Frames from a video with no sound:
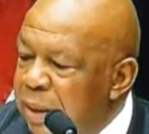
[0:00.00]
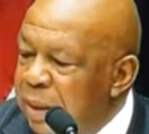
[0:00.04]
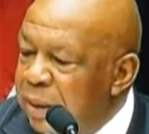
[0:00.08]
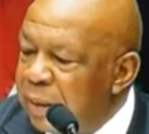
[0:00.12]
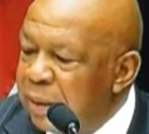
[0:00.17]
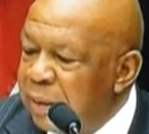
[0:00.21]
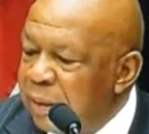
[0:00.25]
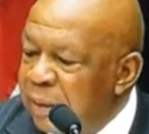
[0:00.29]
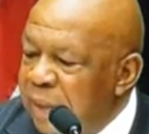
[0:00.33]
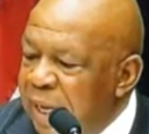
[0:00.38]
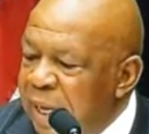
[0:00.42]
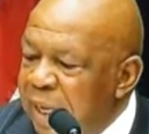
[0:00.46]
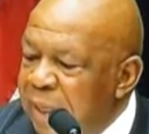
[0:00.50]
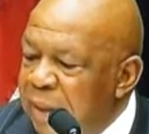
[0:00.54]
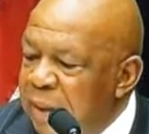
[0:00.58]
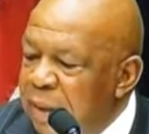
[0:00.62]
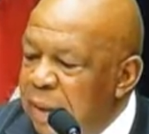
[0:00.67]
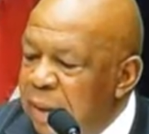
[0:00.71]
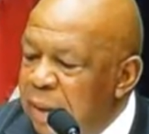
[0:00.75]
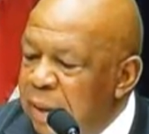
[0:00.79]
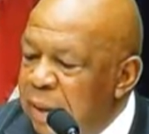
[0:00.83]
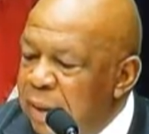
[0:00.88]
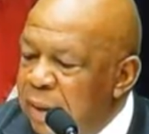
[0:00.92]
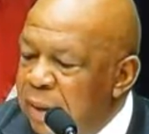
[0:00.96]
that
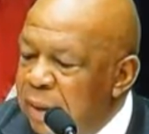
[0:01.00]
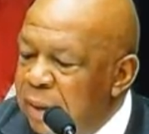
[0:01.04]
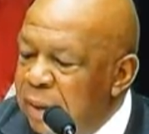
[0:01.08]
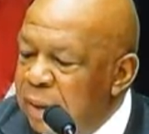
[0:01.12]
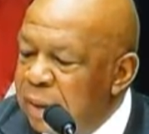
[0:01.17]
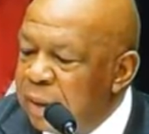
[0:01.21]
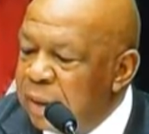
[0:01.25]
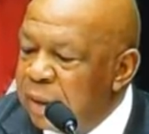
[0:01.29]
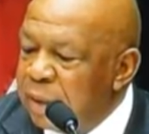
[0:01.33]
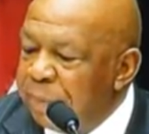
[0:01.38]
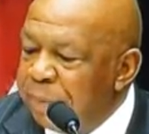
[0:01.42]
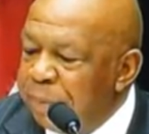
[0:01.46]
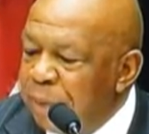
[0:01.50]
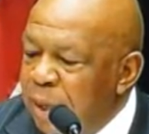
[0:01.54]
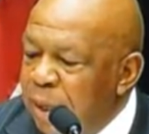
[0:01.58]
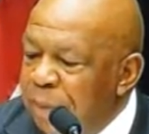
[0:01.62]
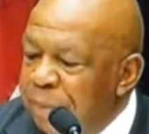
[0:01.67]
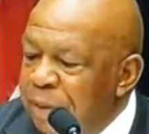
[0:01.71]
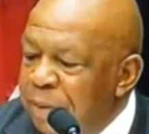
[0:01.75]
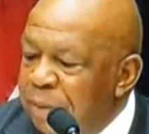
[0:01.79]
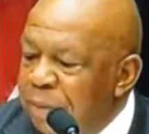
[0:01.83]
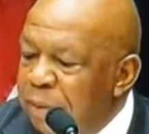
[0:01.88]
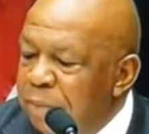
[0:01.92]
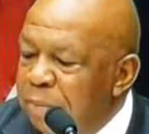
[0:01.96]
the
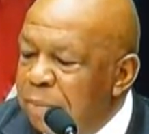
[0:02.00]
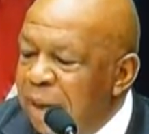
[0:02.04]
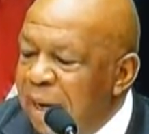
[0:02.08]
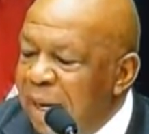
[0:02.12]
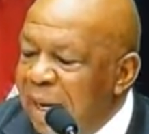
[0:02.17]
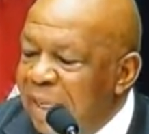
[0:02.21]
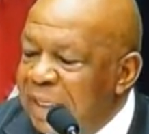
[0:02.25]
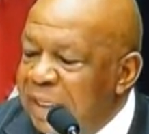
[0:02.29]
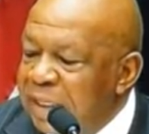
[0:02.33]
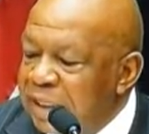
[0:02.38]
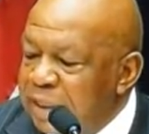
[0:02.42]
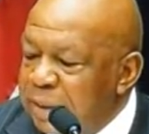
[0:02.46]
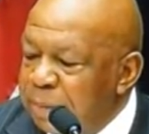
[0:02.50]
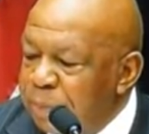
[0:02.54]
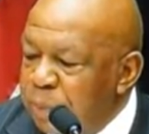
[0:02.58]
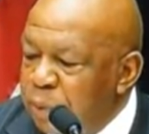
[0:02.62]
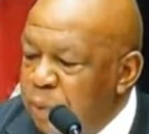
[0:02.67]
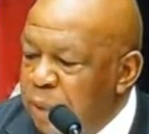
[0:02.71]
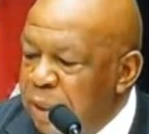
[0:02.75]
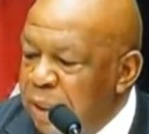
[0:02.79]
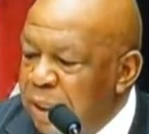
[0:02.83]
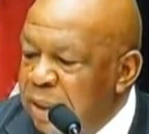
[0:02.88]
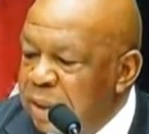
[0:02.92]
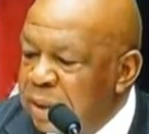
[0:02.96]
department remind its
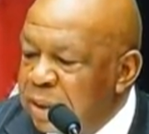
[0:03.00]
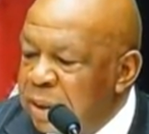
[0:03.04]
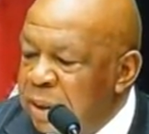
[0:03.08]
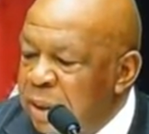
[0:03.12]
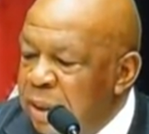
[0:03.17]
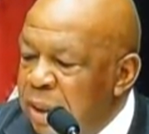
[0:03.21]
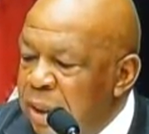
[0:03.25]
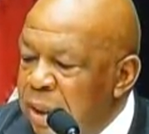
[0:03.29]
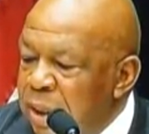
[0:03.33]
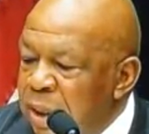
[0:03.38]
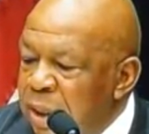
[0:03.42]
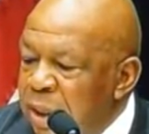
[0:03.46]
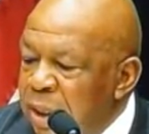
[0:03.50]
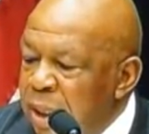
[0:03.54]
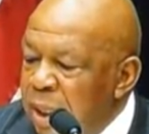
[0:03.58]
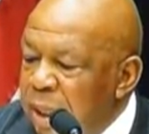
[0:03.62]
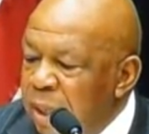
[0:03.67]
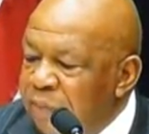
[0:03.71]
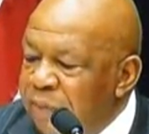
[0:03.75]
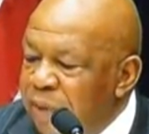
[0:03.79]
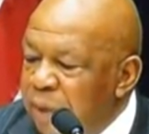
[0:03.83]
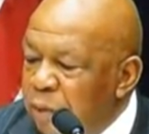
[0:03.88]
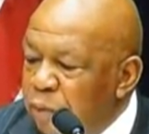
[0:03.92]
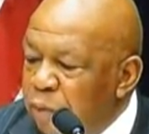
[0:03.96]
employees
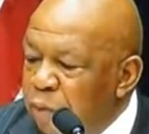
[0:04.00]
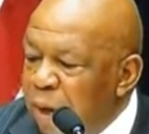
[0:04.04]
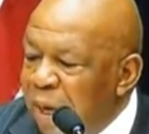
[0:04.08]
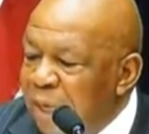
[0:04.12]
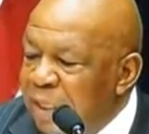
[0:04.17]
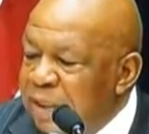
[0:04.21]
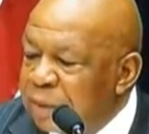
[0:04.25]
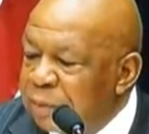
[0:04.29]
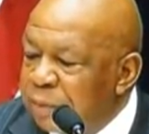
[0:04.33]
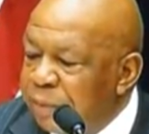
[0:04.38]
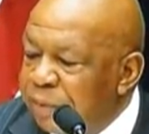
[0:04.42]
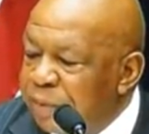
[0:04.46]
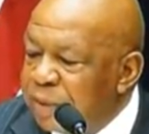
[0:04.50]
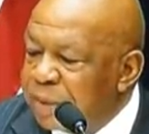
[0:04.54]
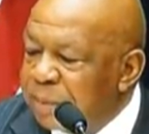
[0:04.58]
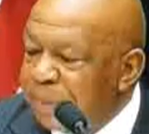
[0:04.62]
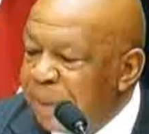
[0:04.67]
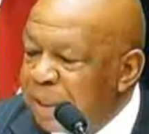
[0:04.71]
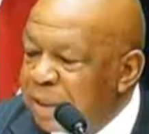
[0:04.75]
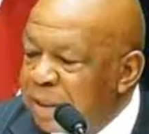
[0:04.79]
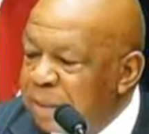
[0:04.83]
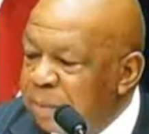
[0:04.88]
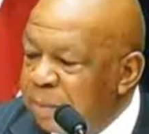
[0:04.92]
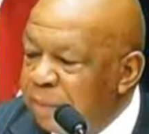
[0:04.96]
of their rights with
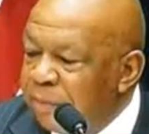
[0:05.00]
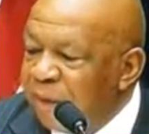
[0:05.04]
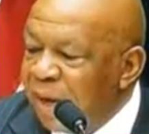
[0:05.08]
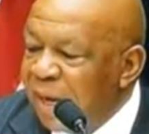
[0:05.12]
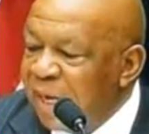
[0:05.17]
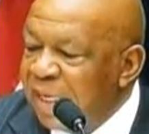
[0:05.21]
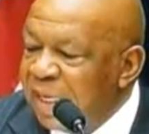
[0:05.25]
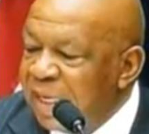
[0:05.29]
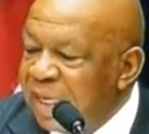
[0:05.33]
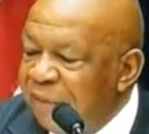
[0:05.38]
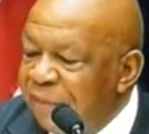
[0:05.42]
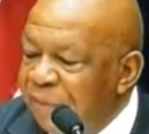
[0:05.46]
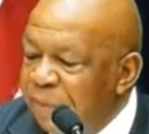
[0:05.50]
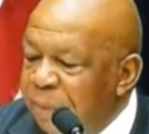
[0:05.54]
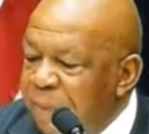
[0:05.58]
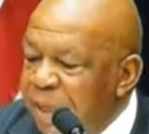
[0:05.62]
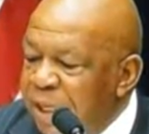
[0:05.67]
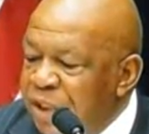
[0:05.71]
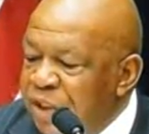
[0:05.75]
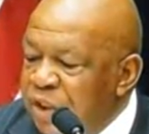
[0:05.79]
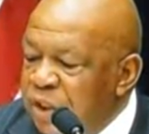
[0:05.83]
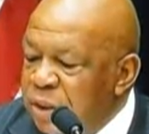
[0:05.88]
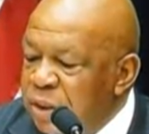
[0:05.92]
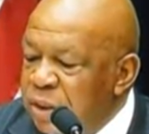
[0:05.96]
respect to providing
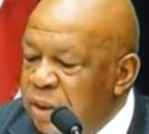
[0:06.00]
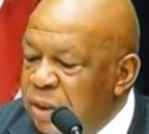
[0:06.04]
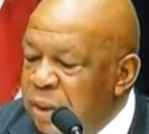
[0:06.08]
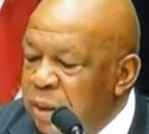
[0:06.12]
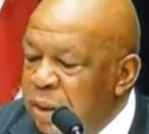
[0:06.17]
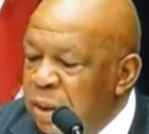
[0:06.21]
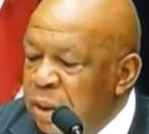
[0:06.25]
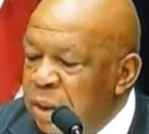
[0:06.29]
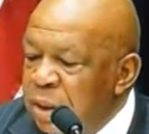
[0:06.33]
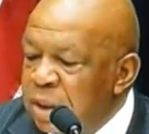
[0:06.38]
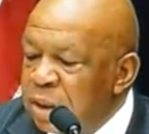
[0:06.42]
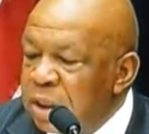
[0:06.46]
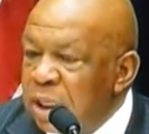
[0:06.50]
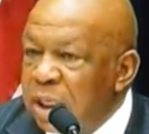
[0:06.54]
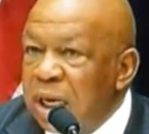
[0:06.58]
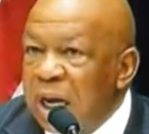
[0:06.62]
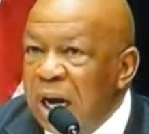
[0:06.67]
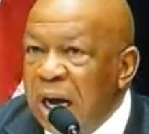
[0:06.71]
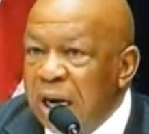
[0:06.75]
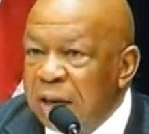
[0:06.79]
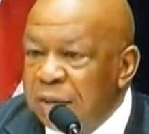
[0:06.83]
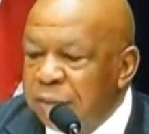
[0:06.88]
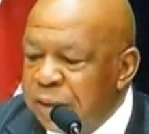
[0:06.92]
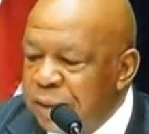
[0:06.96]
information to
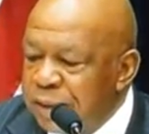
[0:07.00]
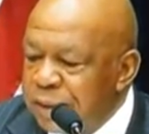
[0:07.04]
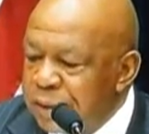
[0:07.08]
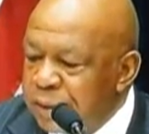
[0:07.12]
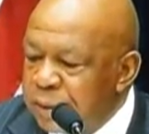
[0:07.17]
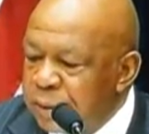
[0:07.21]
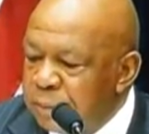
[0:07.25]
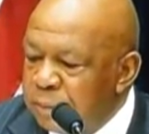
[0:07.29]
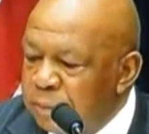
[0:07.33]
Congress,